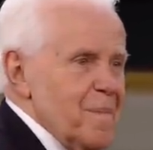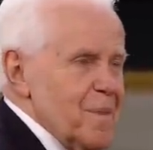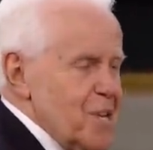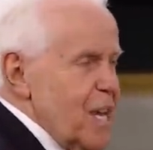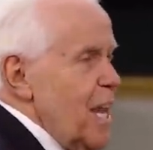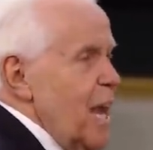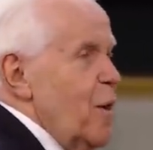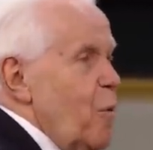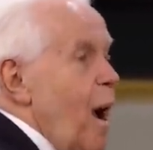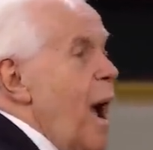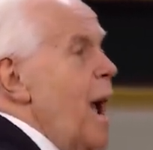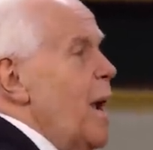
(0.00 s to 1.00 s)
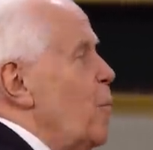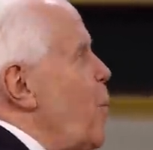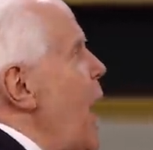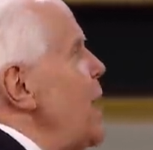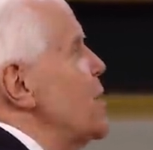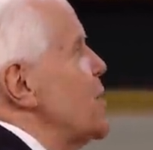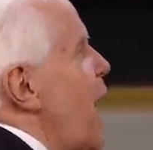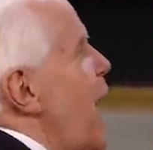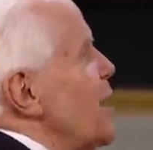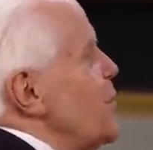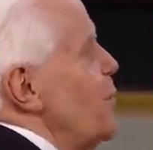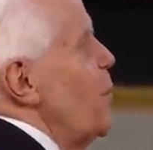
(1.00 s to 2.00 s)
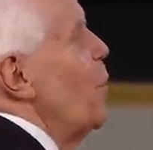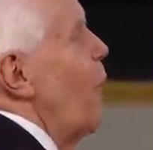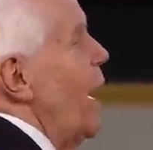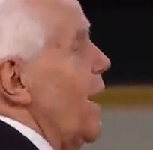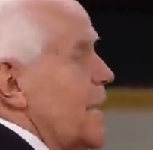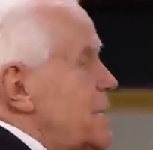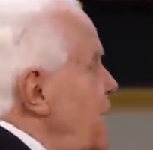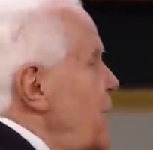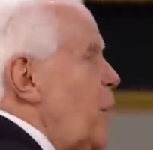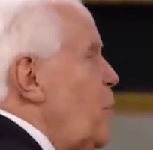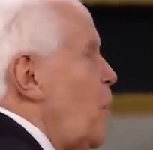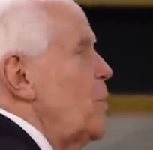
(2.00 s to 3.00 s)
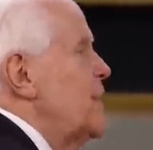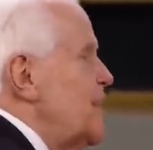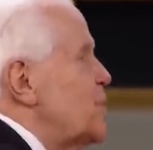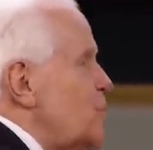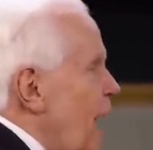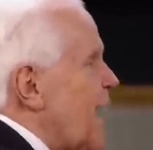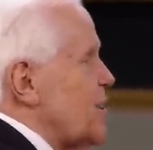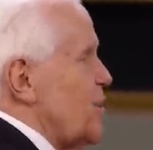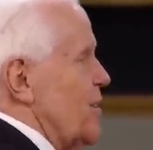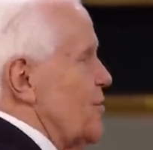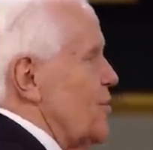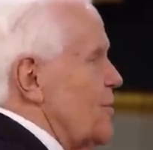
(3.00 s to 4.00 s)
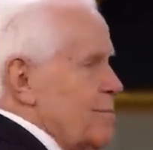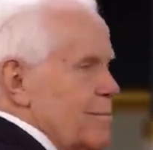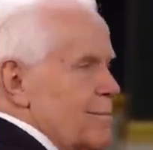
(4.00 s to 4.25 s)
See, why? Why does God do? Because he don't want distractions.